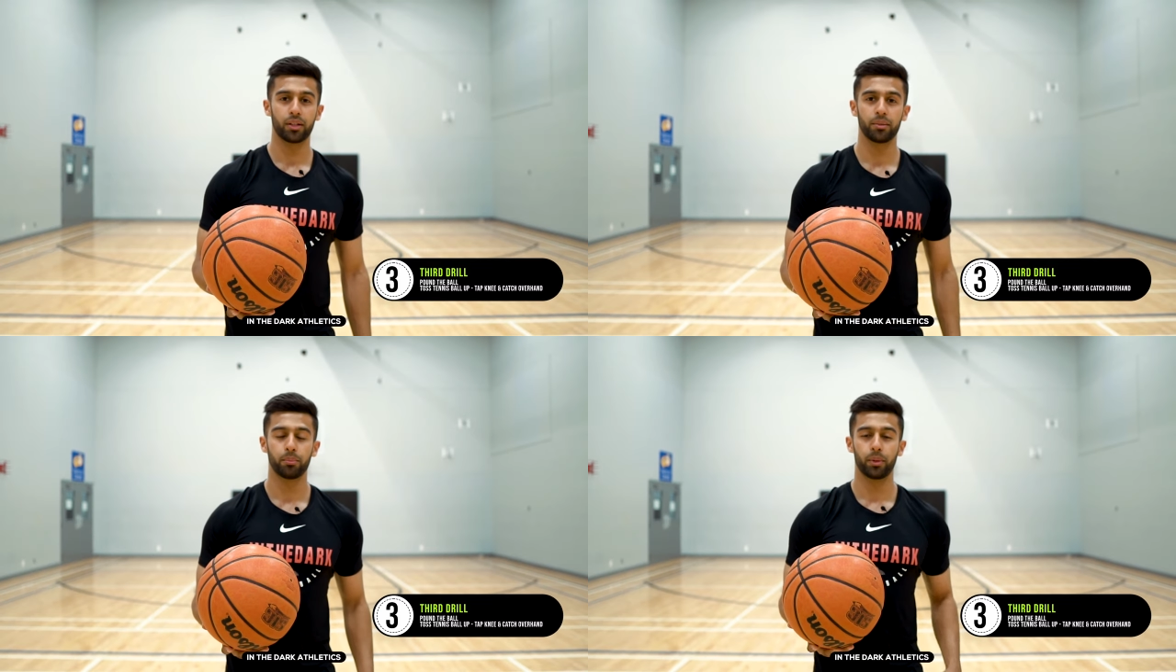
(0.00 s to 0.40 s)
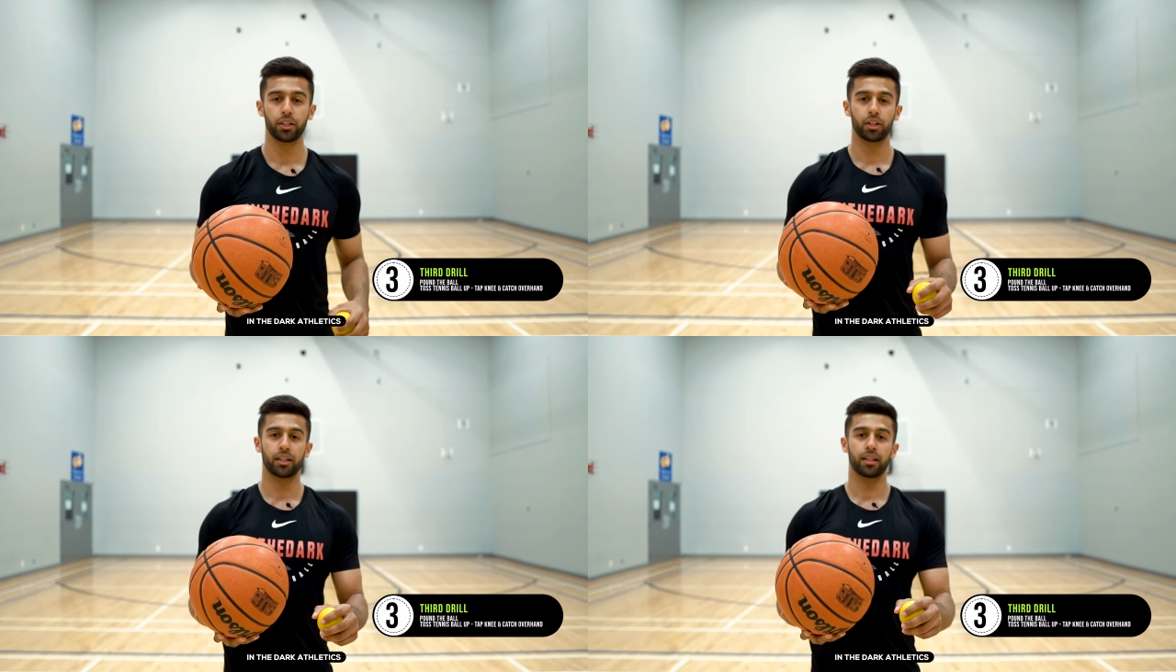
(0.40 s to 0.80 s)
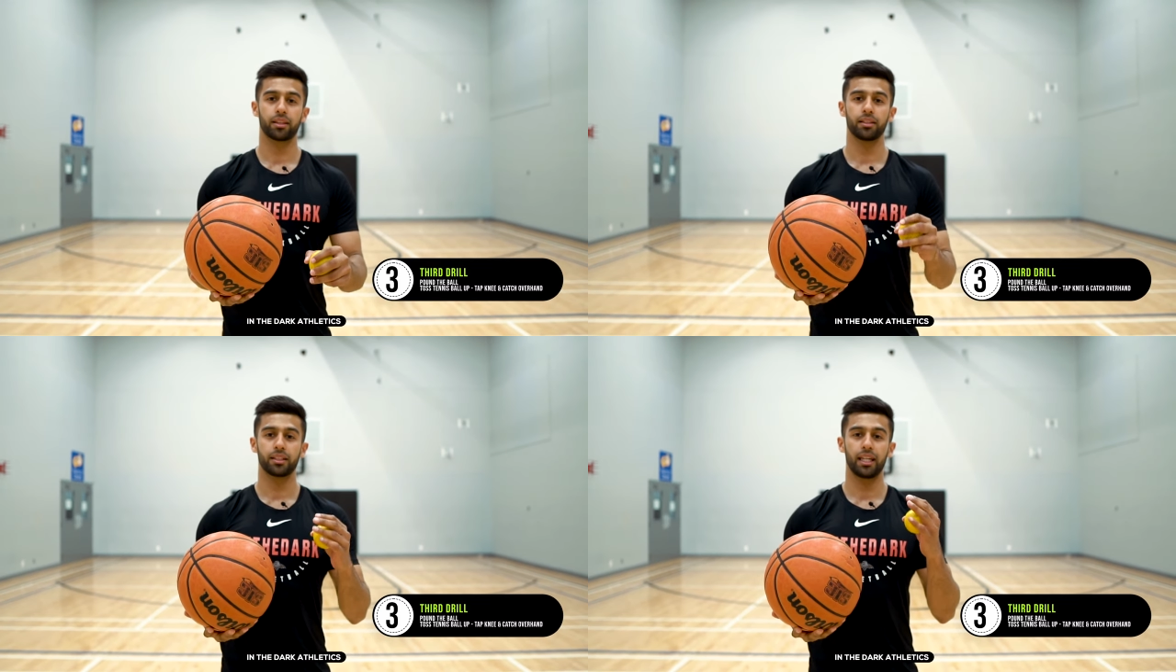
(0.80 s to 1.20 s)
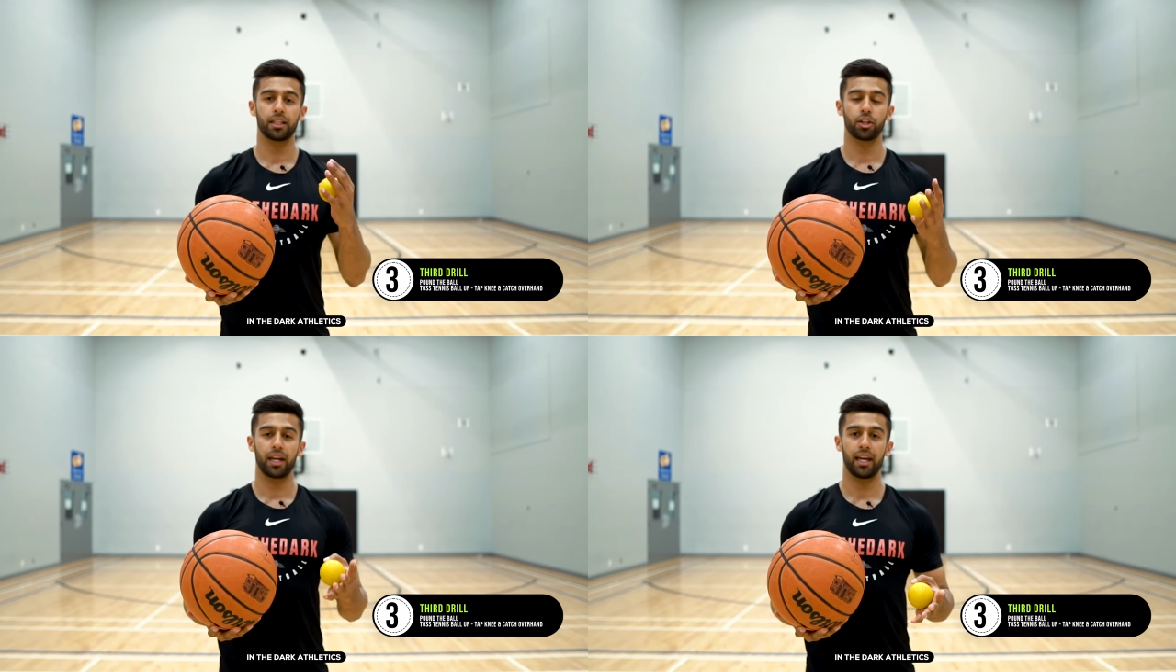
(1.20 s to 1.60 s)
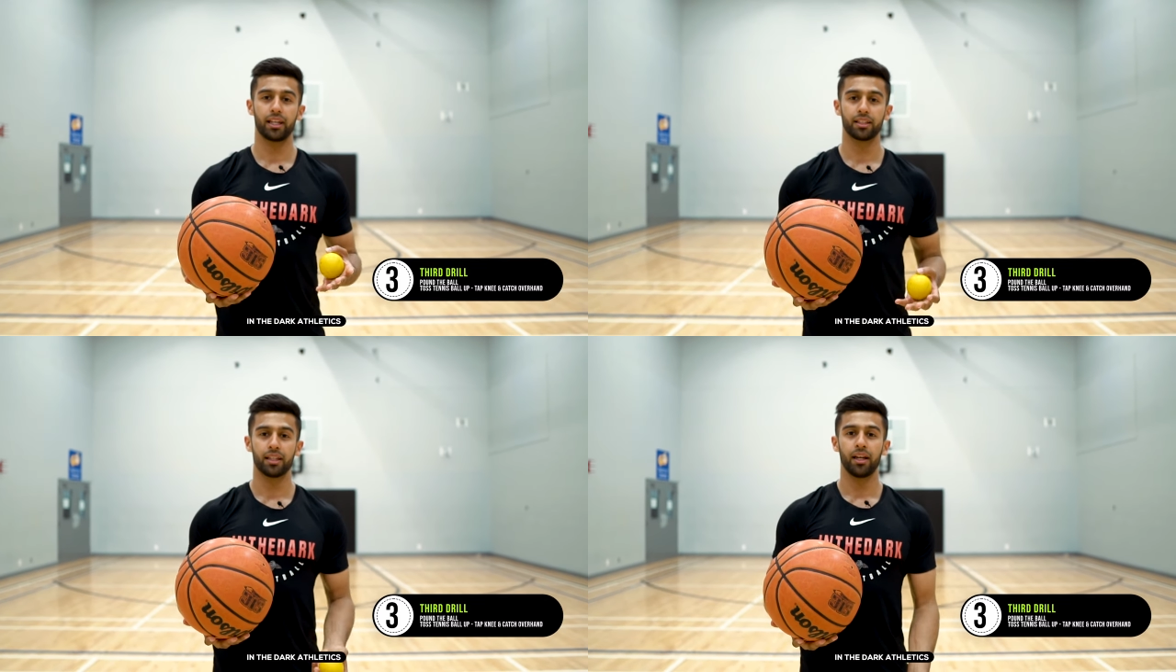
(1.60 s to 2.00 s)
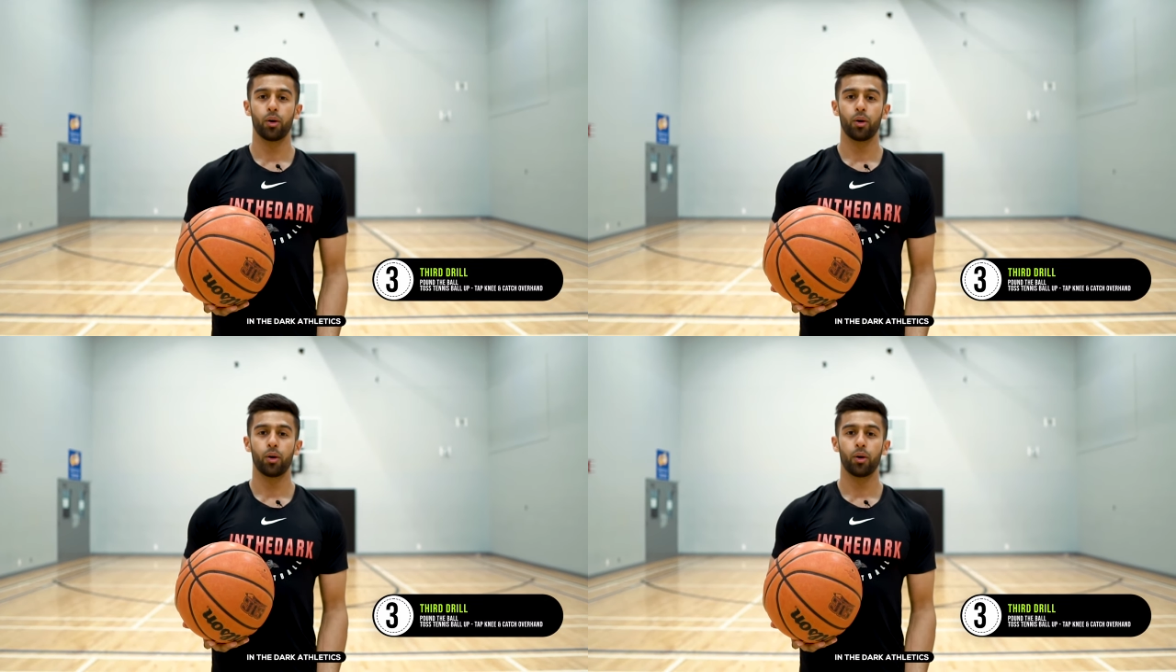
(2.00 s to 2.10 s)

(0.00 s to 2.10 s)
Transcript: one, but you're gonna take your hand